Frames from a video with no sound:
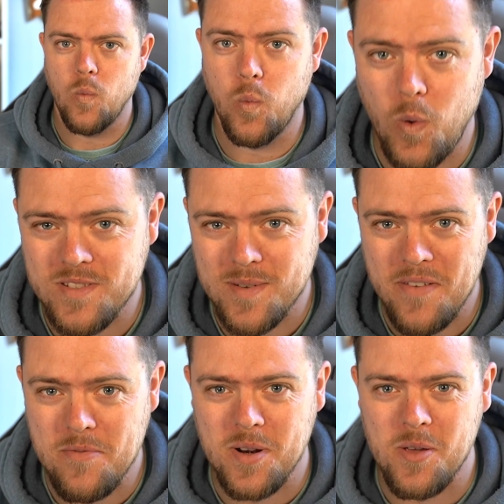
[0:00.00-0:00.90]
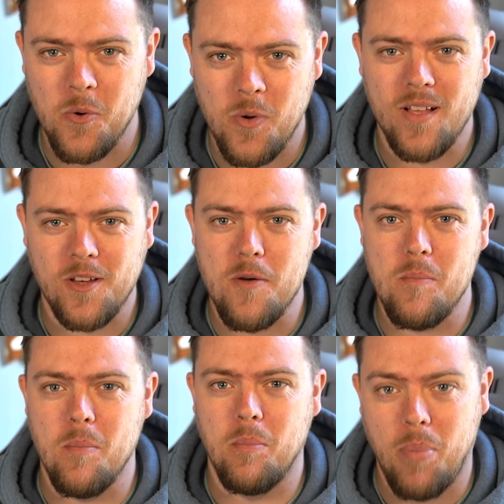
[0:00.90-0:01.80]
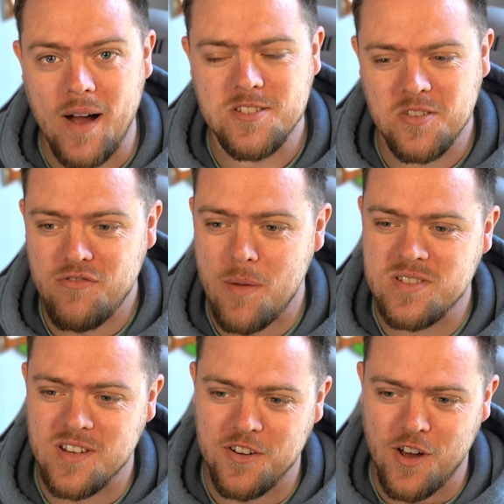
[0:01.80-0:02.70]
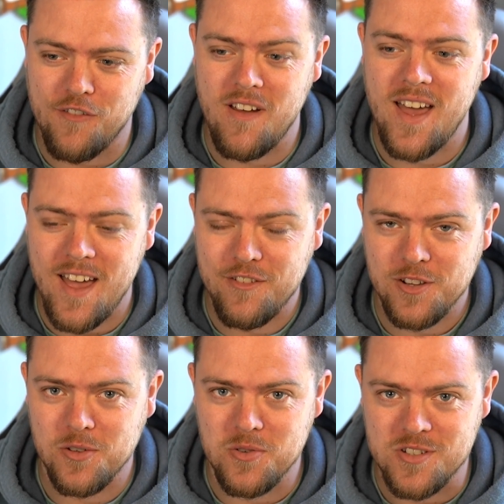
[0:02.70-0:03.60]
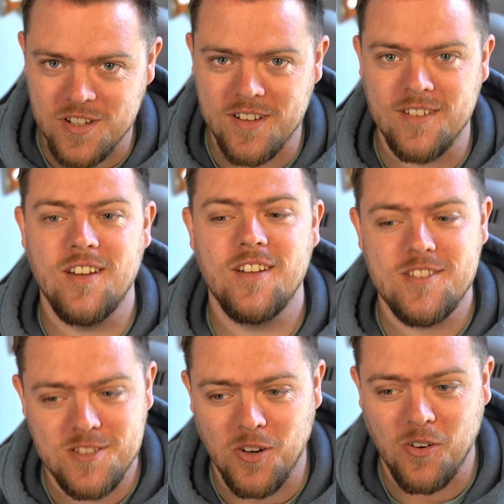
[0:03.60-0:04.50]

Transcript: What's up everybody, welcome back to another episode of Evolution to